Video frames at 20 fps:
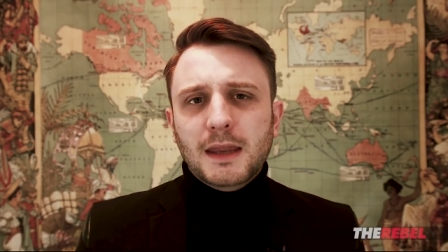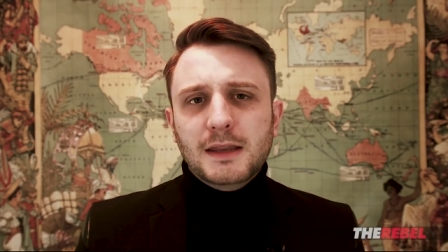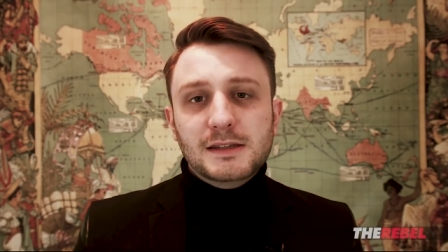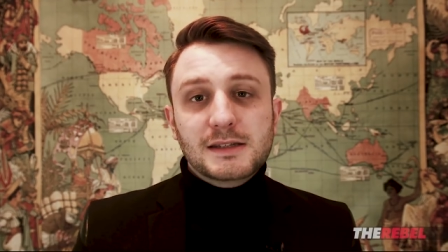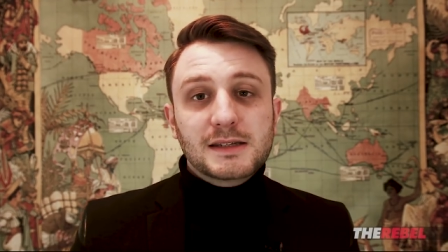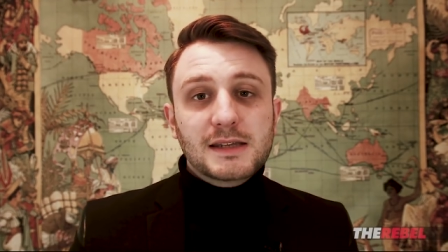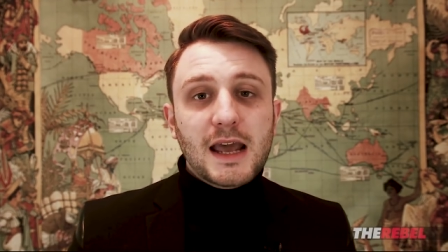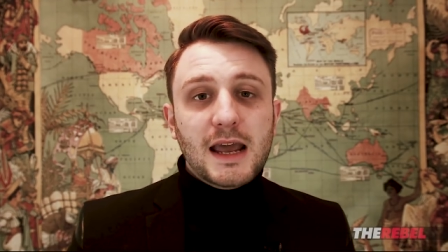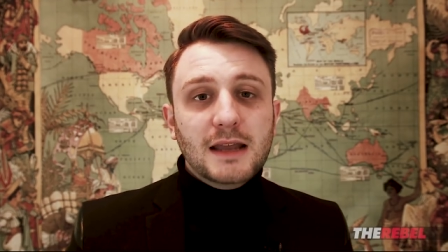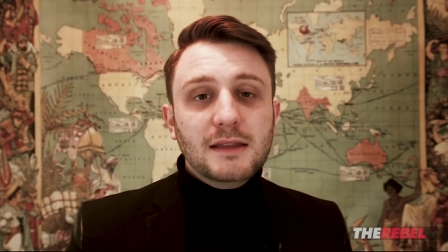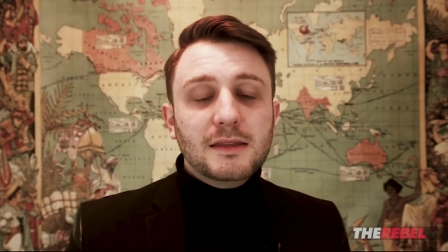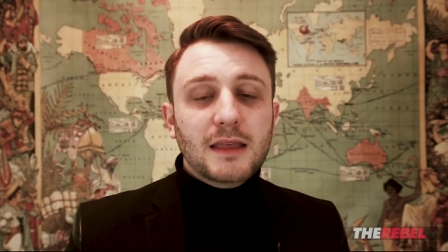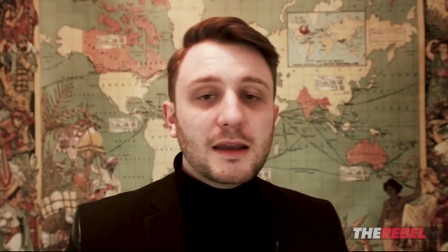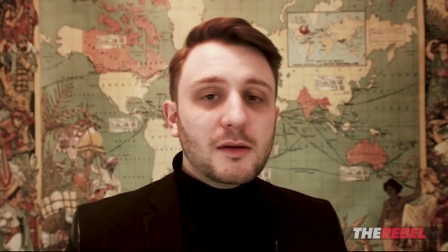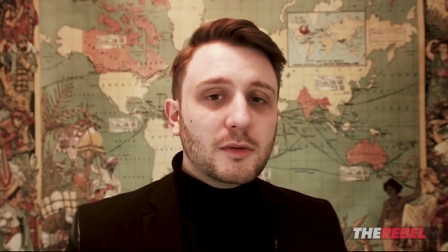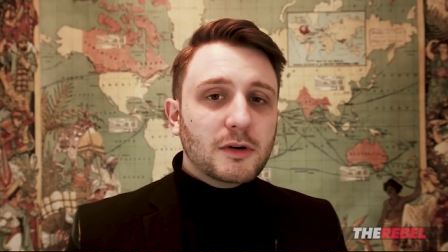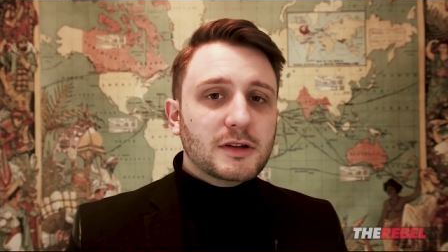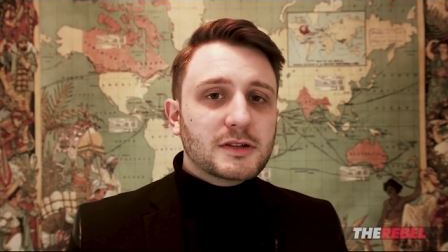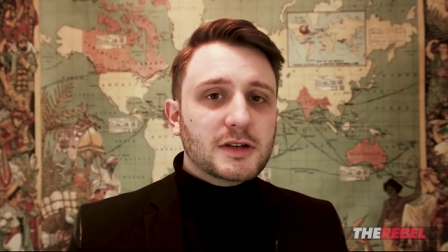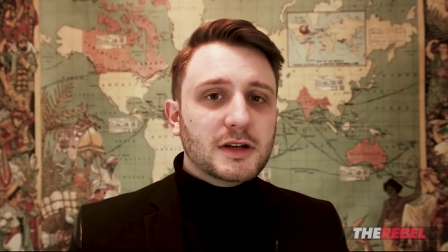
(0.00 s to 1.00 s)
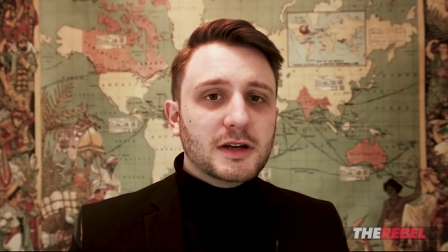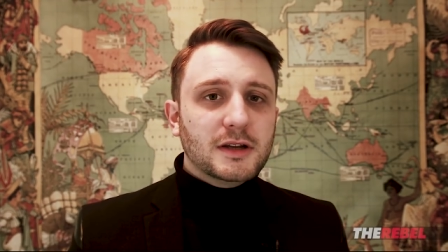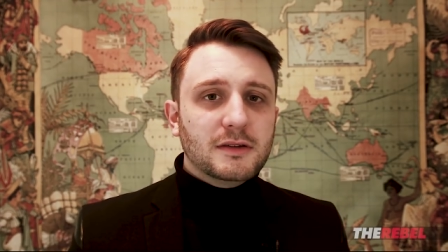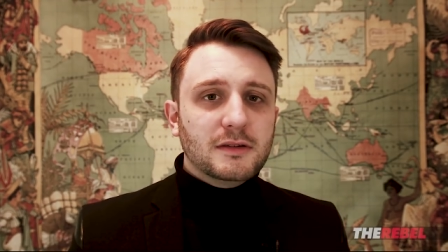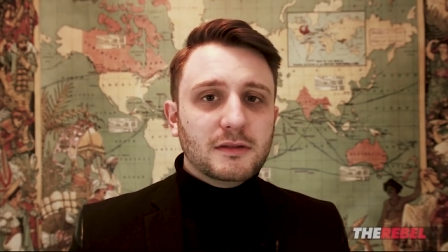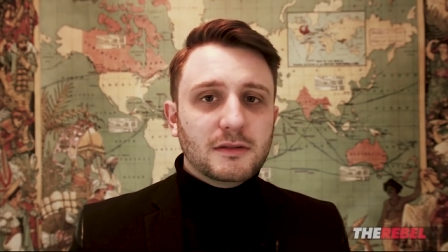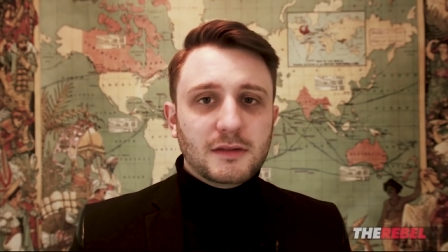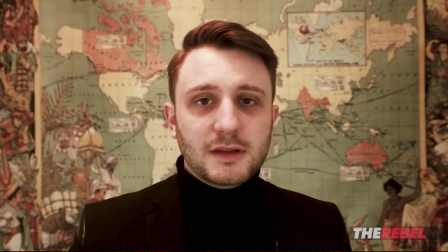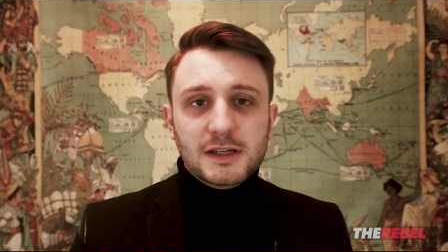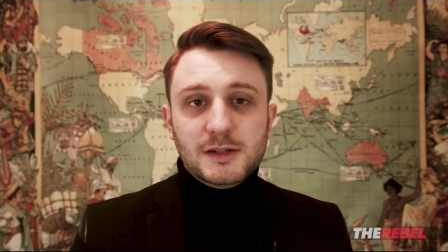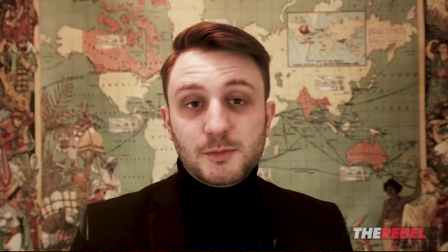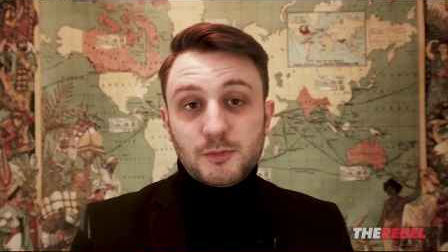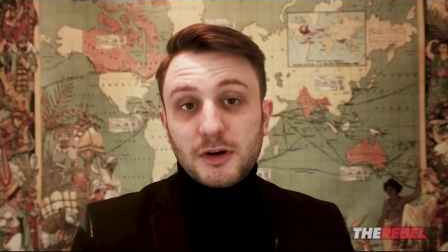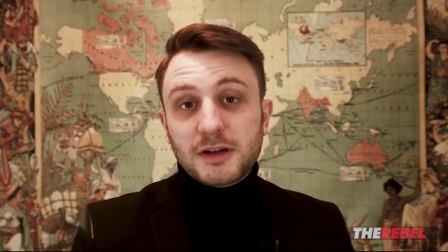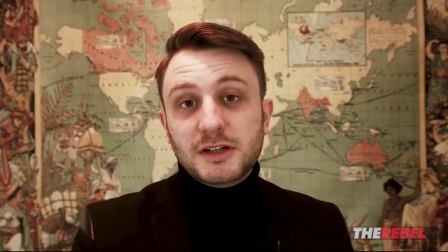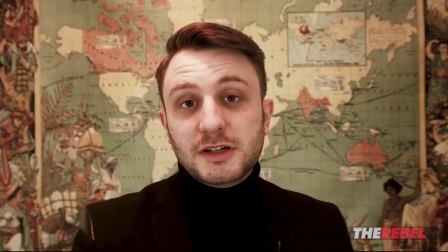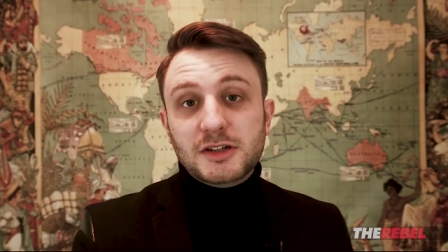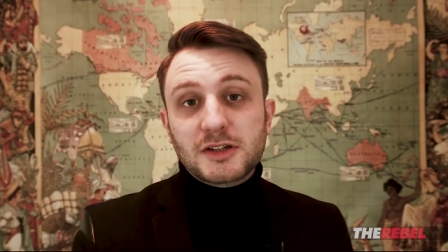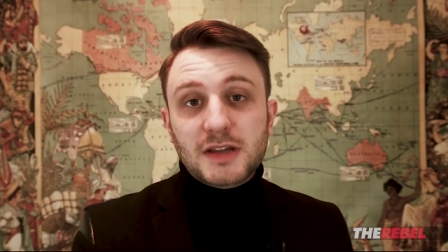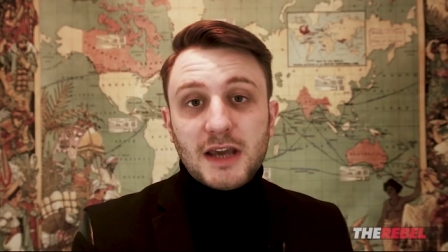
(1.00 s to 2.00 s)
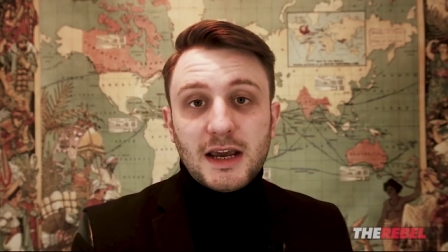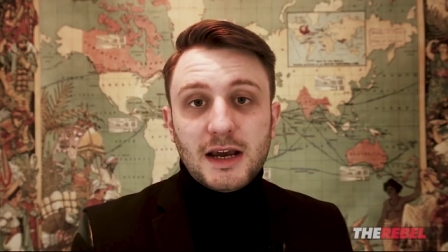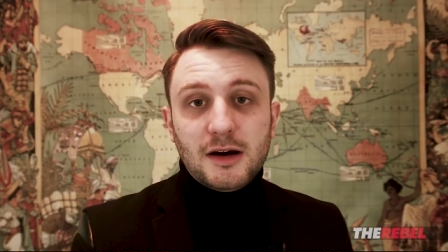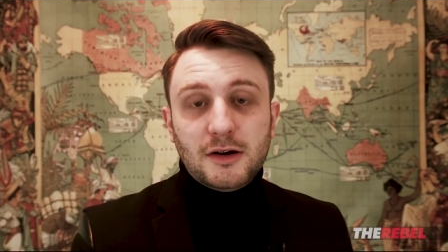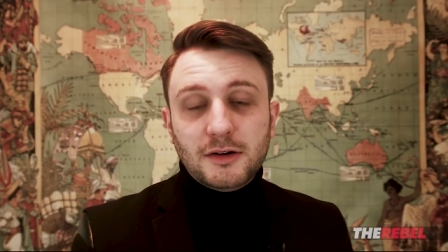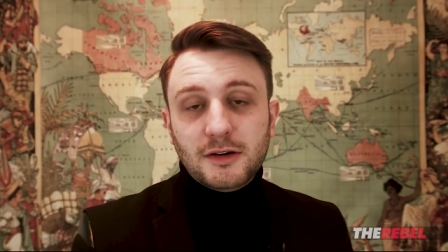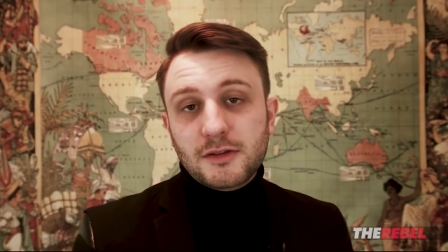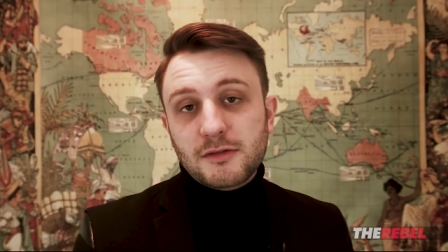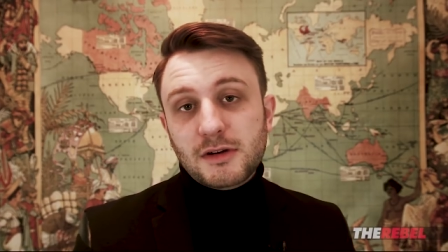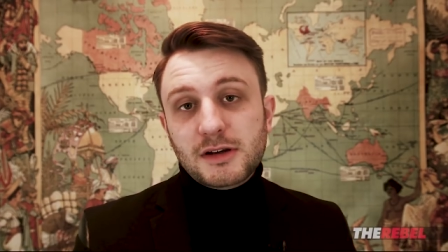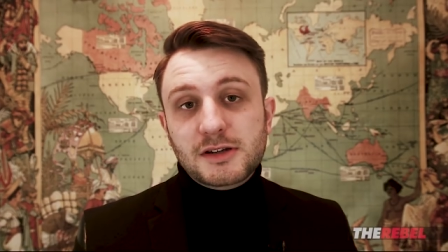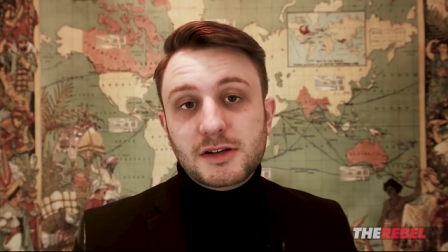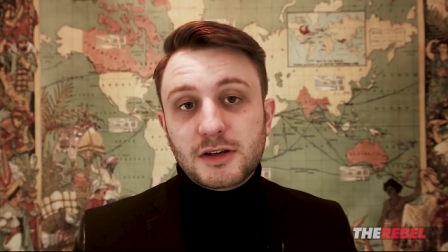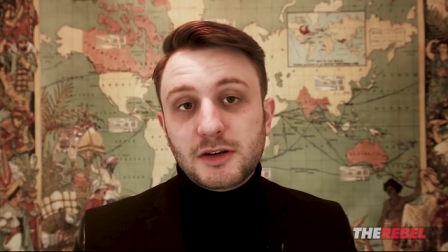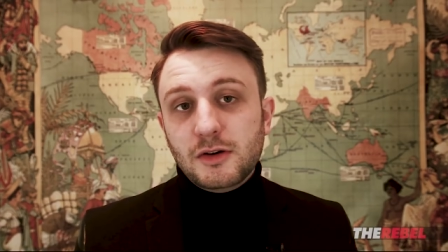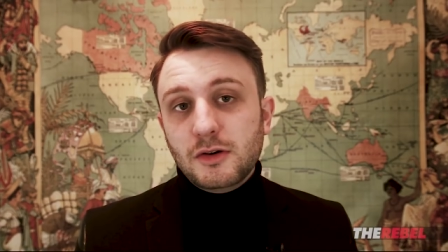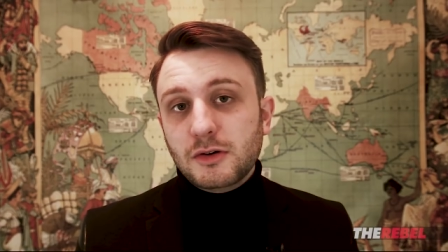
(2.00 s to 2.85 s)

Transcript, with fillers: Instead, they want to turn this British town and the rest of